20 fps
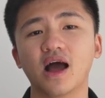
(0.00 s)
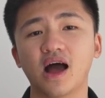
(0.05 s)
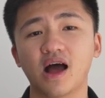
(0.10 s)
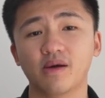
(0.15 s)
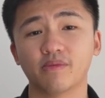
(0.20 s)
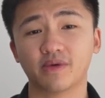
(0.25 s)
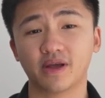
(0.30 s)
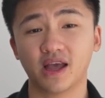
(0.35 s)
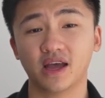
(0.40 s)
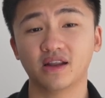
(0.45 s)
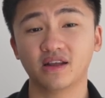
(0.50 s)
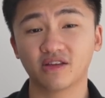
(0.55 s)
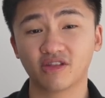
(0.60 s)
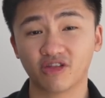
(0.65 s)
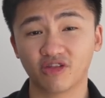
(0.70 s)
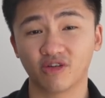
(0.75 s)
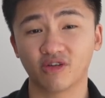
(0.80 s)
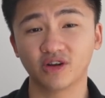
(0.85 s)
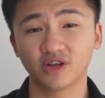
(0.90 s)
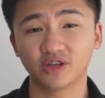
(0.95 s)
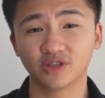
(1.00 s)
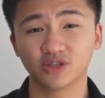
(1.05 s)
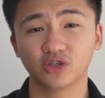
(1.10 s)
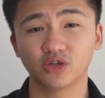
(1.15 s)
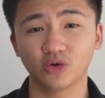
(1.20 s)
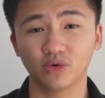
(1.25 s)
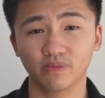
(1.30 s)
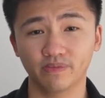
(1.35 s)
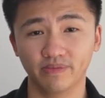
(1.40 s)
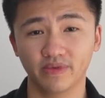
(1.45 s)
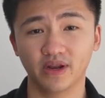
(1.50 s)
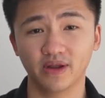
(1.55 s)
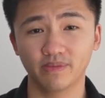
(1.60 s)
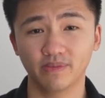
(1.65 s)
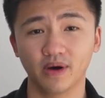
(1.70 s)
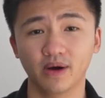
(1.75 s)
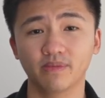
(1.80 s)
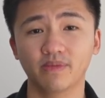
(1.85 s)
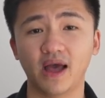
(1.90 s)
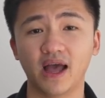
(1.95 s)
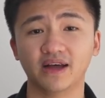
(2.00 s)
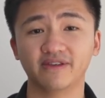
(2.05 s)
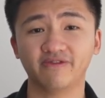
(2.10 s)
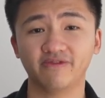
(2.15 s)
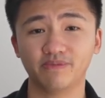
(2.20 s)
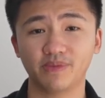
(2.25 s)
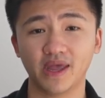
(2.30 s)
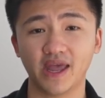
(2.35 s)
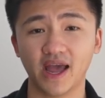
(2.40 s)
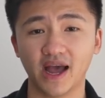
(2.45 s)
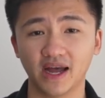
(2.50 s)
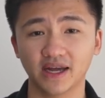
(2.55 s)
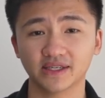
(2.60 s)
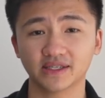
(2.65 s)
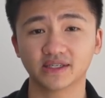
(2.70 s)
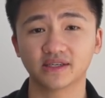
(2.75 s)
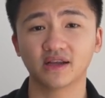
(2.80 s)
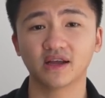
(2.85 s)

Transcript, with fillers: I'm getting 32 minimum FPS,